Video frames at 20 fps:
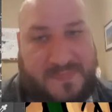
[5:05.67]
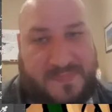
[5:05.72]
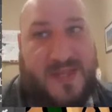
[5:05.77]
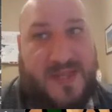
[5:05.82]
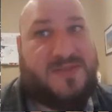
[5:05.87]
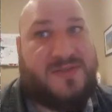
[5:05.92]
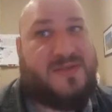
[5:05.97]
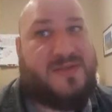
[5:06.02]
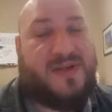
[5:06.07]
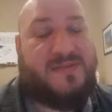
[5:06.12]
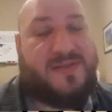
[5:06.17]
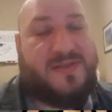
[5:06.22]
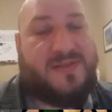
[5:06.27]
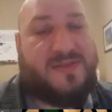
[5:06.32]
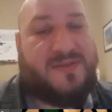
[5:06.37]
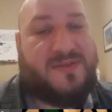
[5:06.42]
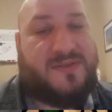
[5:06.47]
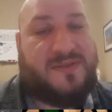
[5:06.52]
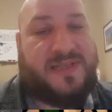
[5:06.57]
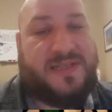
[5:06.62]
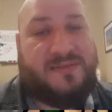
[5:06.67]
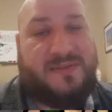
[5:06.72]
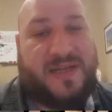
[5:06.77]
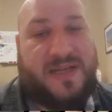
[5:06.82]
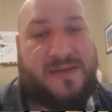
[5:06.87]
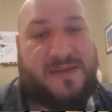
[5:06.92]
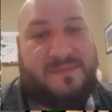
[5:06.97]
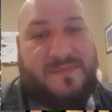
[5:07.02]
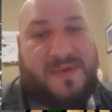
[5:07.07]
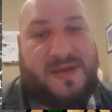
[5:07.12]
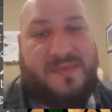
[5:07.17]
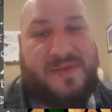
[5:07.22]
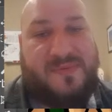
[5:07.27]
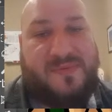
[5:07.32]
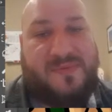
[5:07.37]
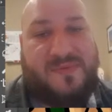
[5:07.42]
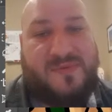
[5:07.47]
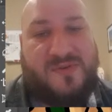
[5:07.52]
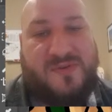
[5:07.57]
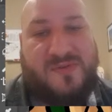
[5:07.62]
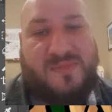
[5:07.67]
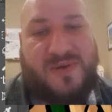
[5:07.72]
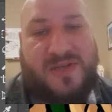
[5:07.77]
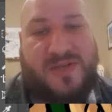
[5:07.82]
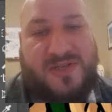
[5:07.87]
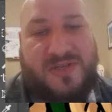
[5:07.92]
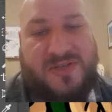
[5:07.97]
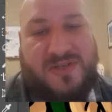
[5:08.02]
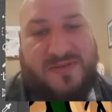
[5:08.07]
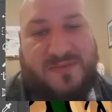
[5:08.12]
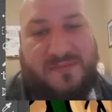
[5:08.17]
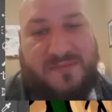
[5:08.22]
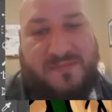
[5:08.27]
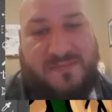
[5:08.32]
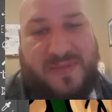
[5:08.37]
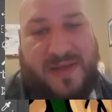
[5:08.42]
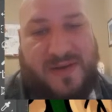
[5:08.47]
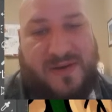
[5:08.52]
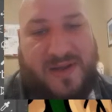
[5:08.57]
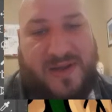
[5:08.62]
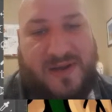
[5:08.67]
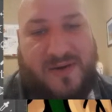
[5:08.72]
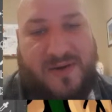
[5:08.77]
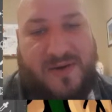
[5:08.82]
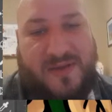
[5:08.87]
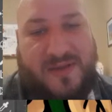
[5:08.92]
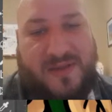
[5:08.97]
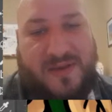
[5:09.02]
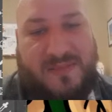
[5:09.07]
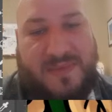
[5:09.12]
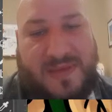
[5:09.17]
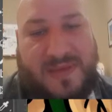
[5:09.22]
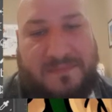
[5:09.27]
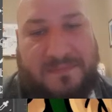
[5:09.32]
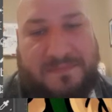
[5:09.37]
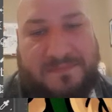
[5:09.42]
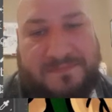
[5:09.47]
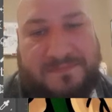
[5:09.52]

That's what I've been told anyway, by people who are much better at art than me.